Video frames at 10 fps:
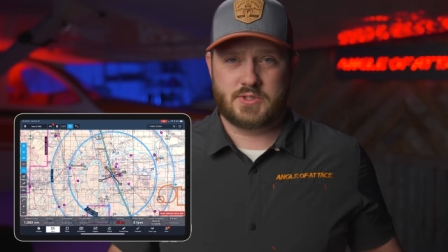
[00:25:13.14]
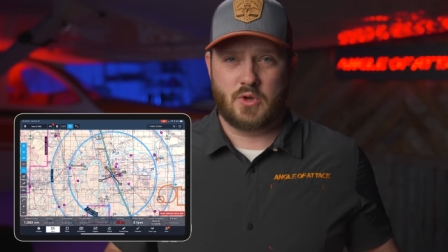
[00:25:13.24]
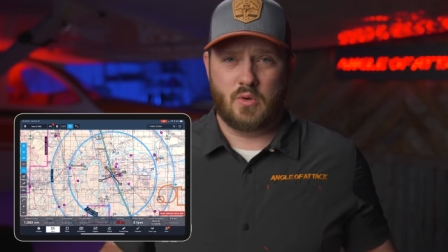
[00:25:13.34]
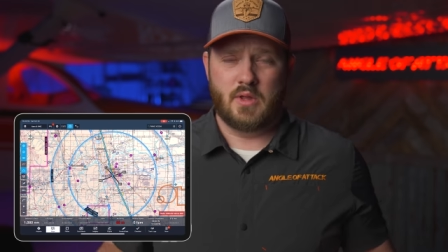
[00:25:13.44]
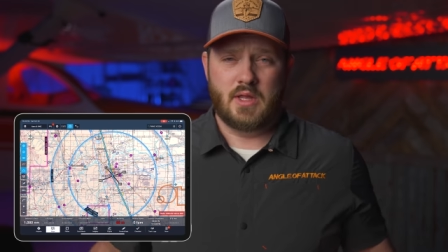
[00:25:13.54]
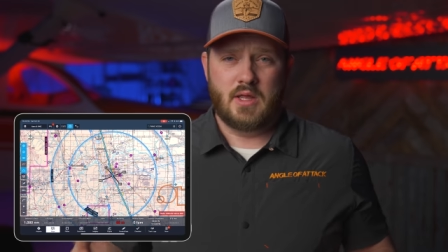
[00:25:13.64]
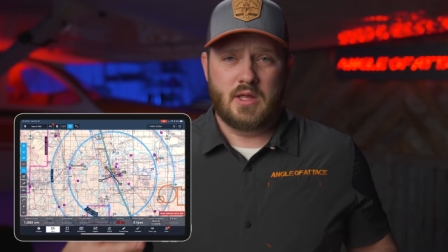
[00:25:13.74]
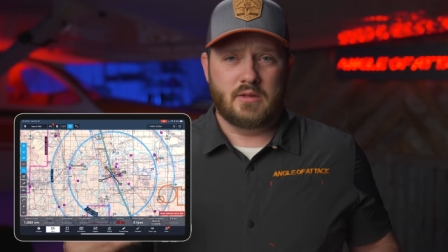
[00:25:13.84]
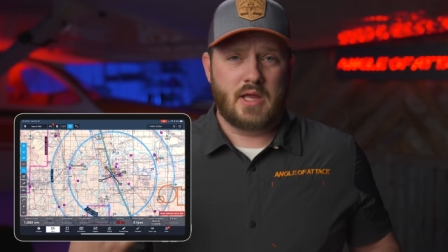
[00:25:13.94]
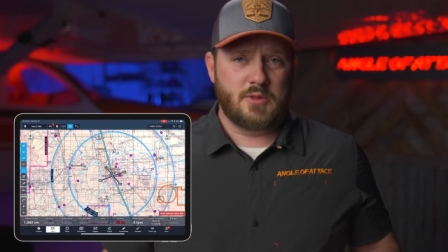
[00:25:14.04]
So
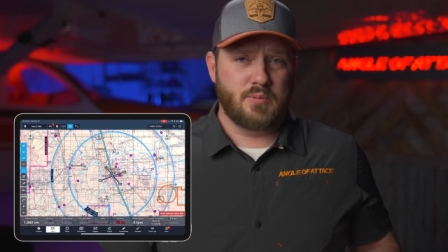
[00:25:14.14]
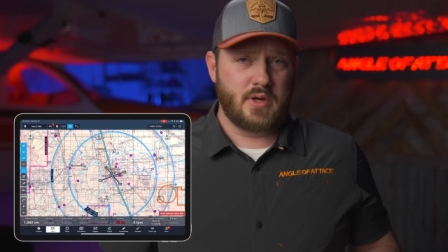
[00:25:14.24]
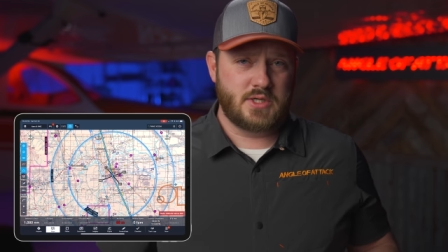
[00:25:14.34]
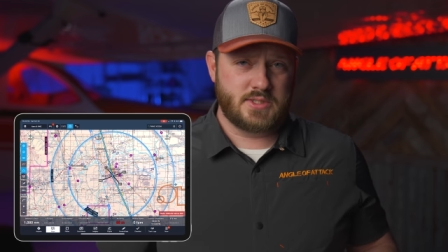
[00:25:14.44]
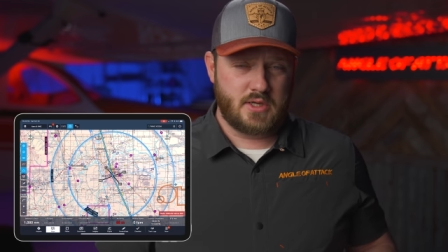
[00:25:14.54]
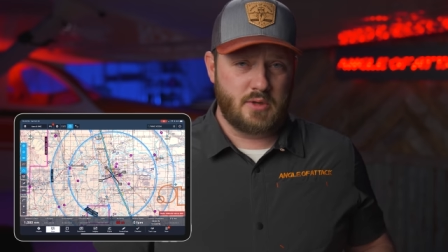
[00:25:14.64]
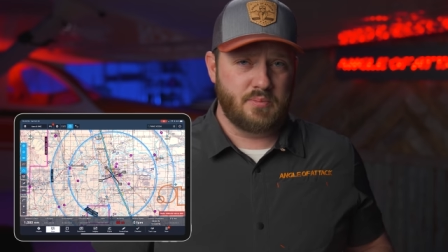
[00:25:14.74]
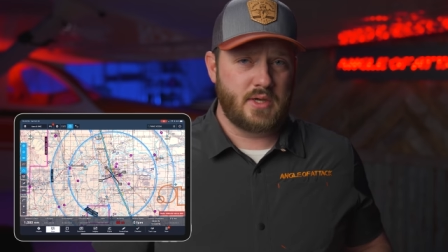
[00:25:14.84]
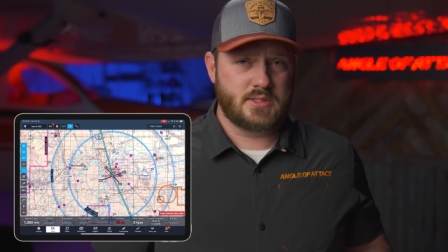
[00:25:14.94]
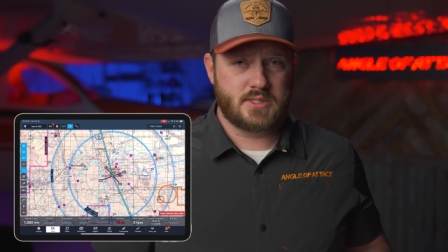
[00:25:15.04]
Lethbridge is a good
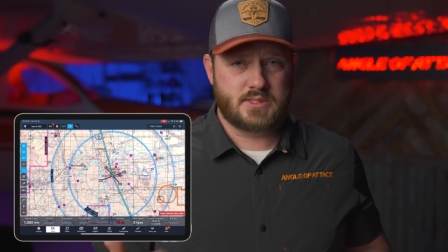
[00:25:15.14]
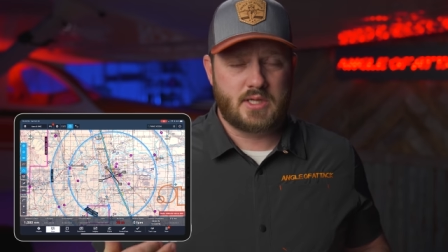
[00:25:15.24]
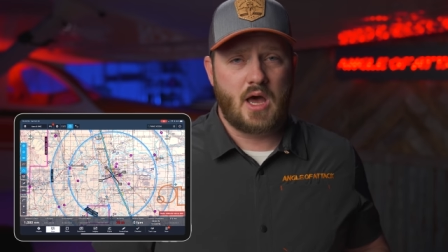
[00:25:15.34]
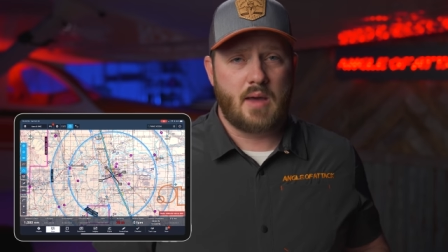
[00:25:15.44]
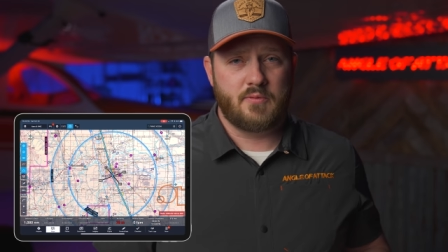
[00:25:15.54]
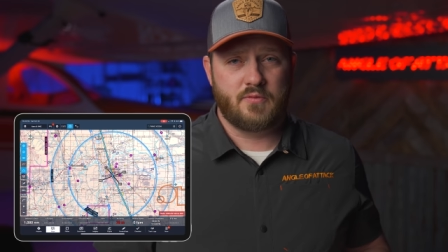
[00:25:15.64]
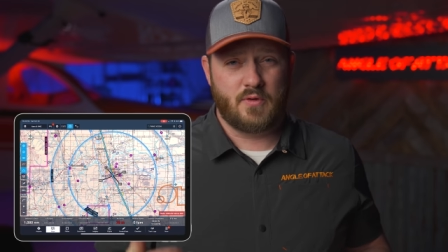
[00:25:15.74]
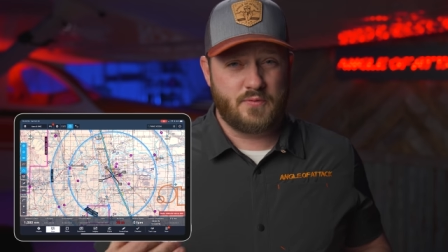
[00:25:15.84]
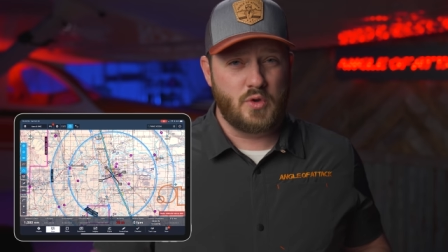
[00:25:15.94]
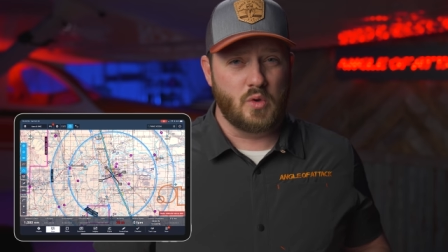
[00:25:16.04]
place to stop for
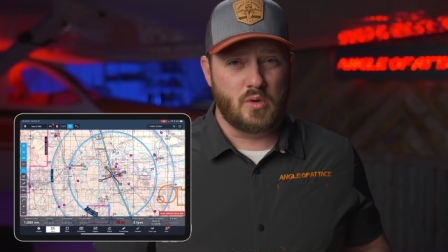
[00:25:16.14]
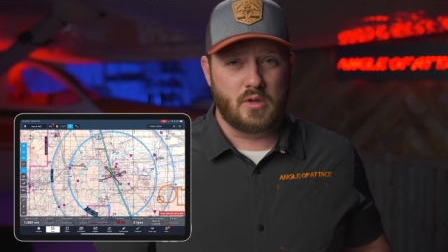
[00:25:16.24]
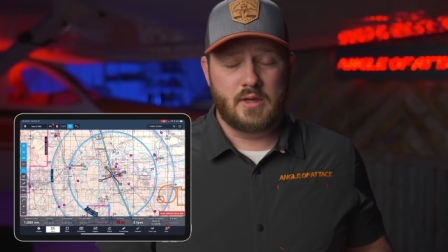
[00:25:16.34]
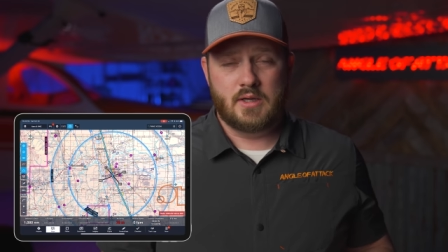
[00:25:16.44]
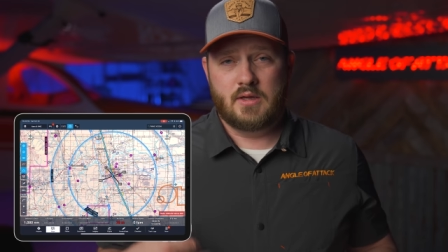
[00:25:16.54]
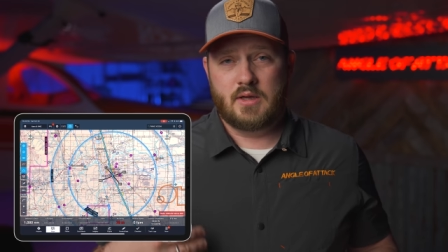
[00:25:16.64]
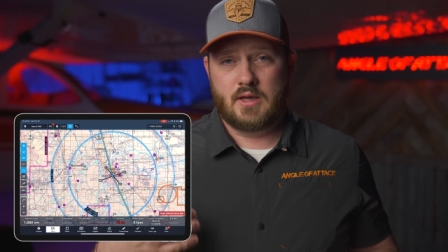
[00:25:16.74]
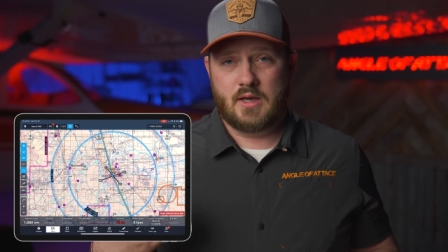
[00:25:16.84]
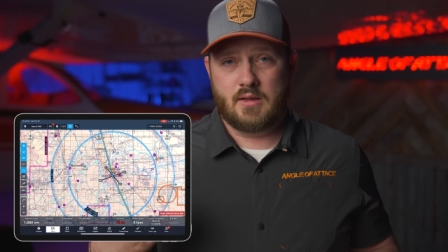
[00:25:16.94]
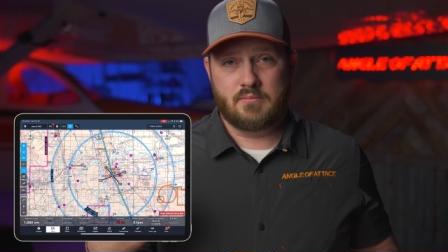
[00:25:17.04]
fuel.
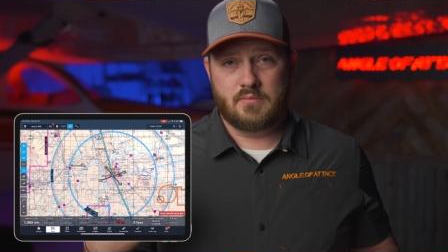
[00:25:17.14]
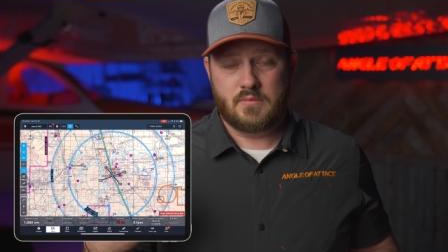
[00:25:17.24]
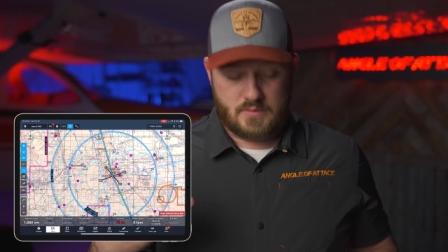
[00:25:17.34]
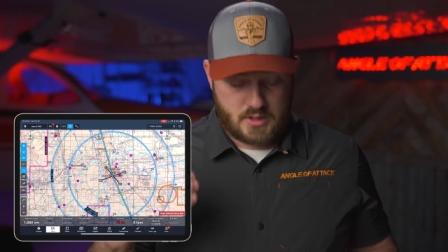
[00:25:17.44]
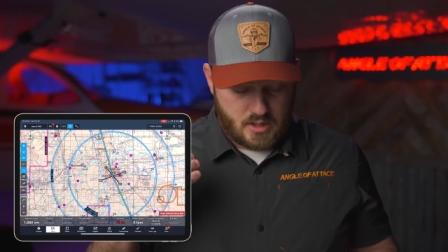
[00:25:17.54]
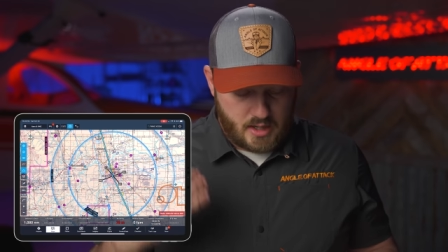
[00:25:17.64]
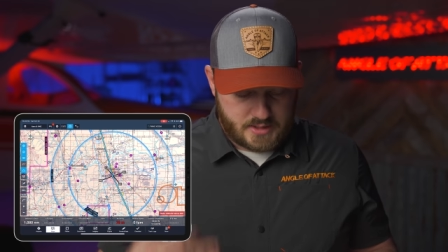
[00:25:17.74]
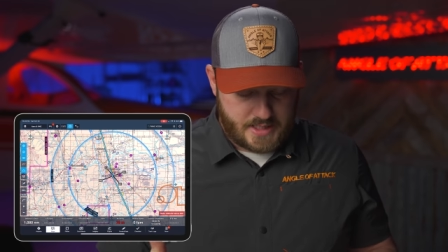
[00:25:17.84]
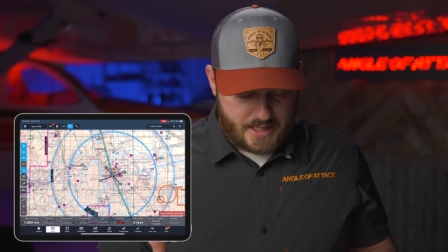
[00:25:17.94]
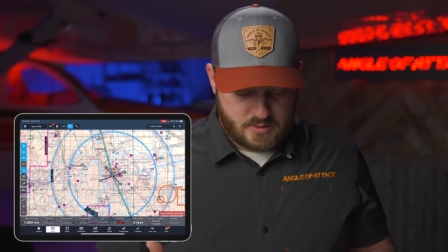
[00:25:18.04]
Um,
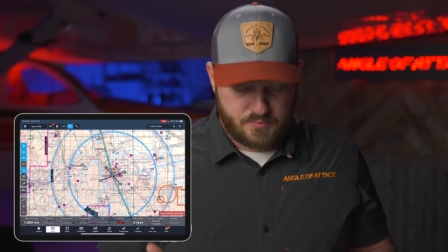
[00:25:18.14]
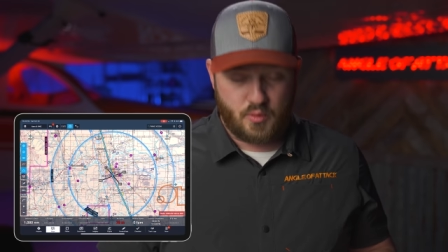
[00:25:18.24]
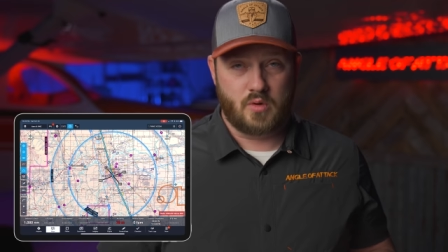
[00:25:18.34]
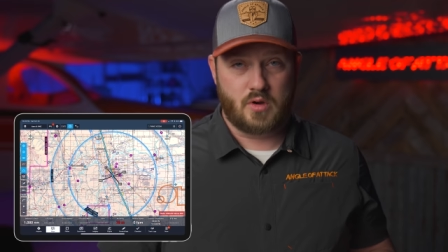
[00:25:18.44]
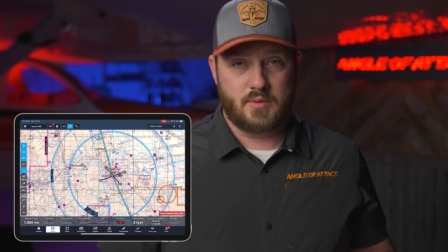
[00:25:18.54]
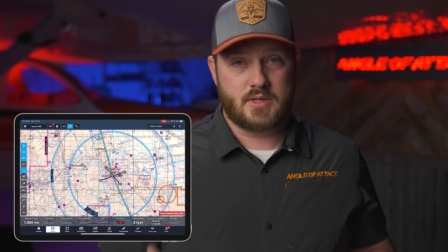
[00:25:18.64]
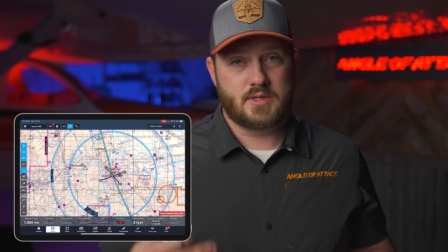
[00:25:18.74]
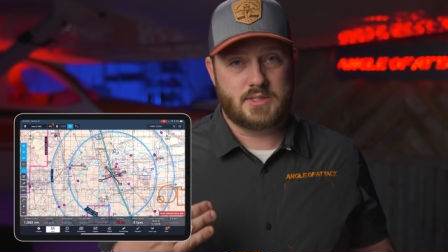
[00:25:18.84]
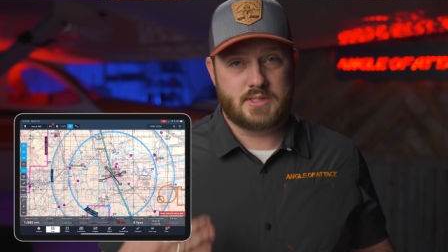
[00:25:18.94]
contact the border because